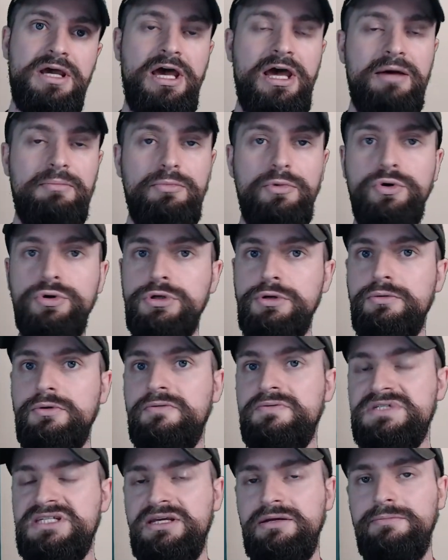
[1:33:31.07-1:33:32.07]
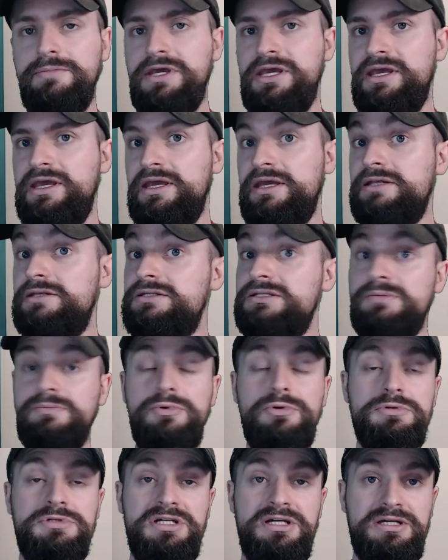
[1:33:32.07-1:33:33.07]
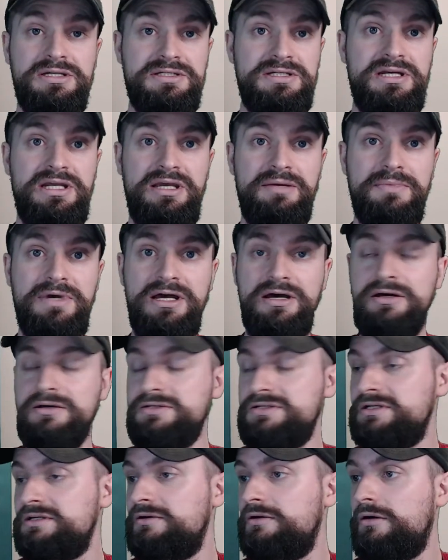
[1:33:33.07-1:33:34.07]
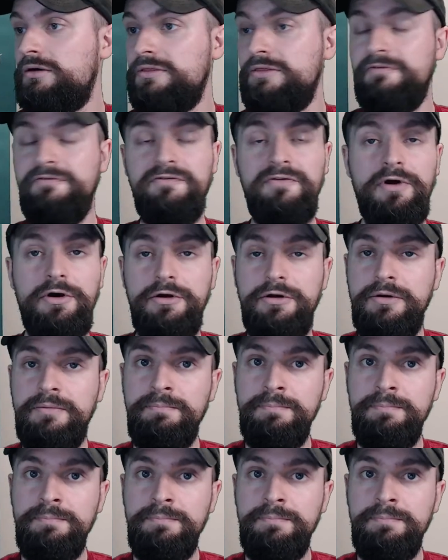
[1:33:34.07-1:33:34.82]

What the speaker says: or you would have seen me in support tickets and emails and on the phone.